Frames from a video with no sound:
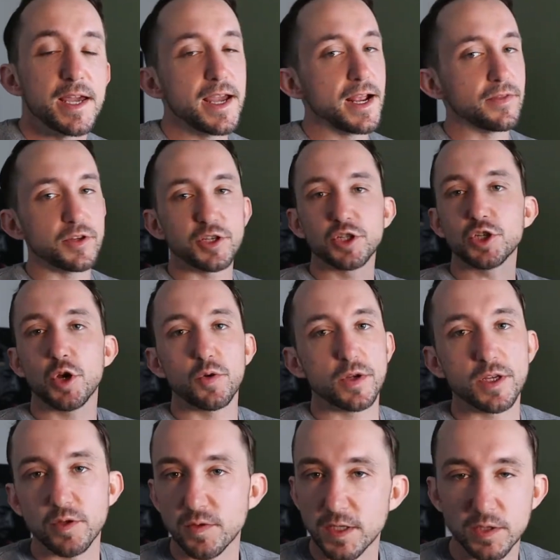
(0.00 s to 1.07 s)
and they're
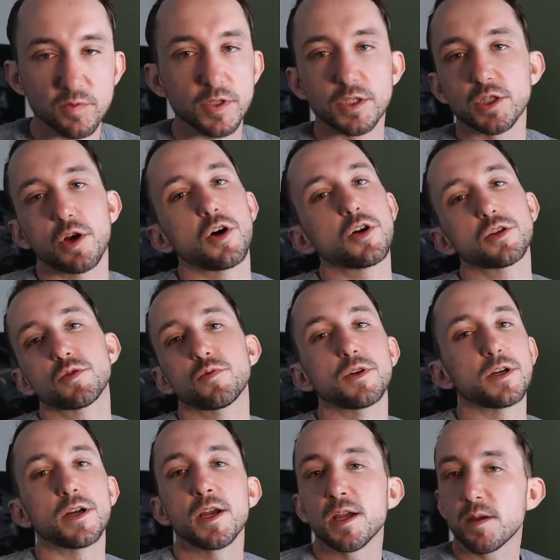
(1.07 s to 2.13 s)
showing you these results
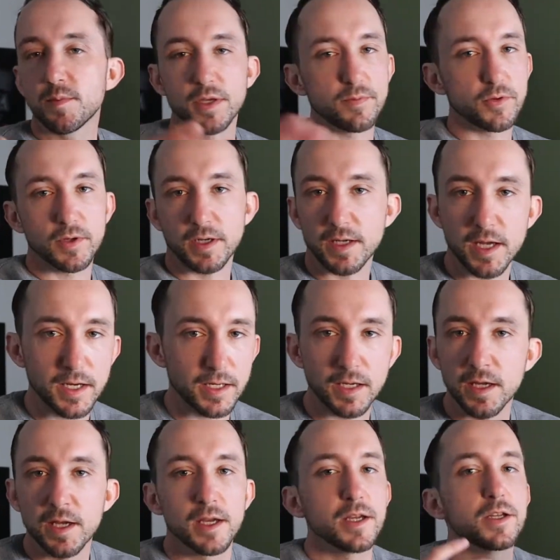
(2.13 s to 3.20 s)
where people are getting
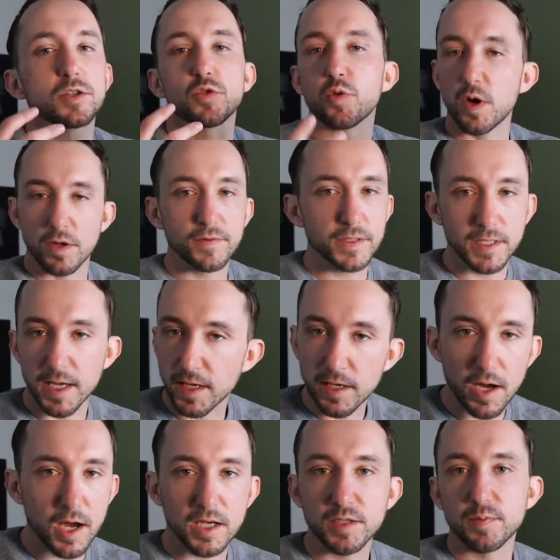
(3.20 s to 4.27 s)
12-cent
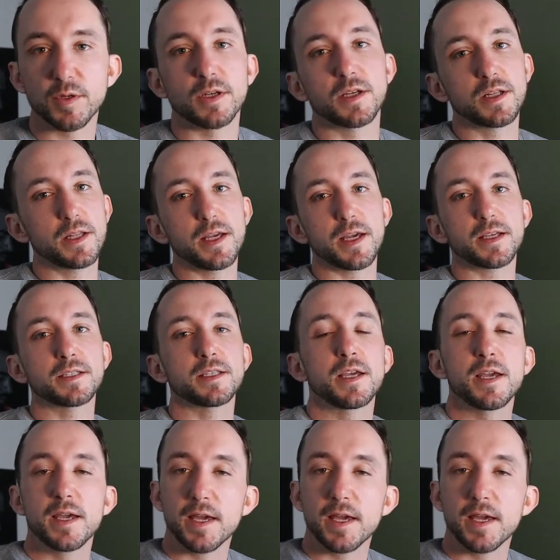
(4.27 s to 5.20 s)
cost per clicks,